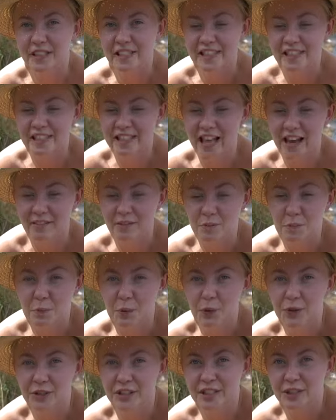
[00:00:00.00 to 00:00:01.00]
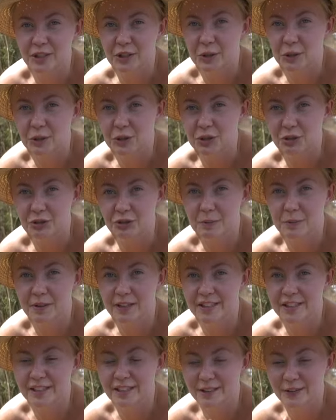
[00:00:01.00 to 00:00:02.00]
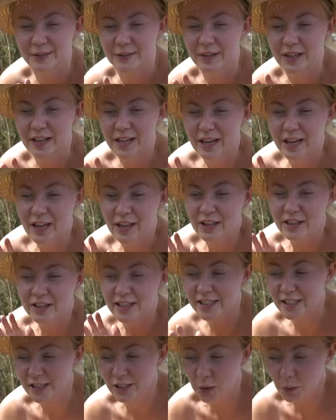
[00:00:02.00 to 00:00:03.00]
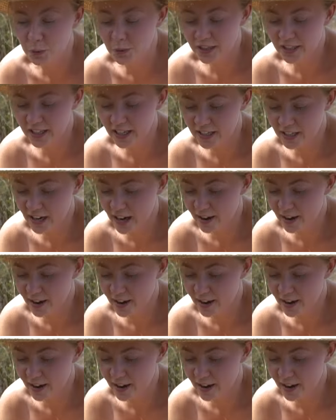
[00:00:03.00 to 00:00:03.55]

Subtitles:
still haven't bought a new strimmer, so the stones are going to